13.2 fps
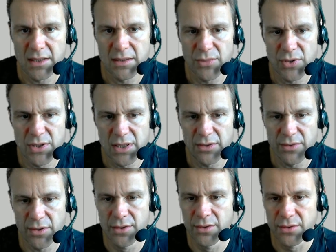
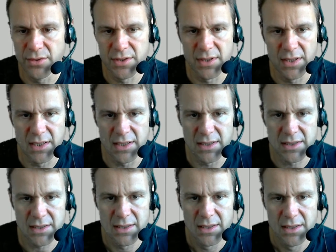materials to
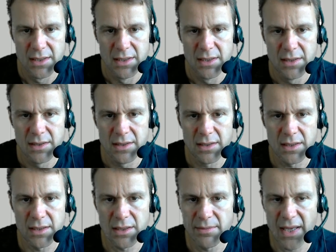these
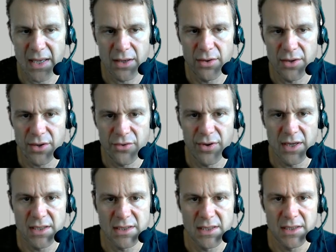because I'm that kind of
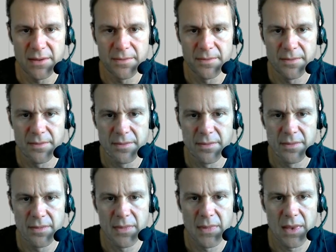crazy.
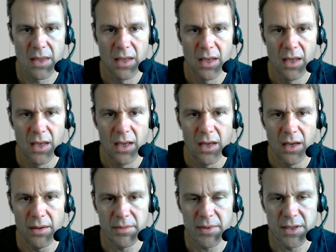
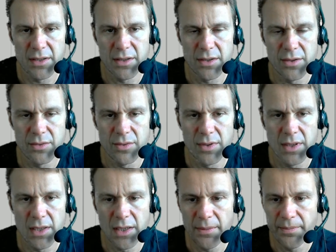I'm going to do
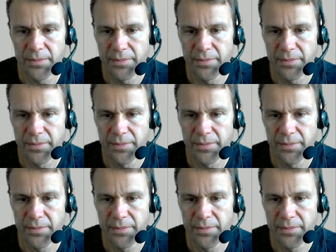create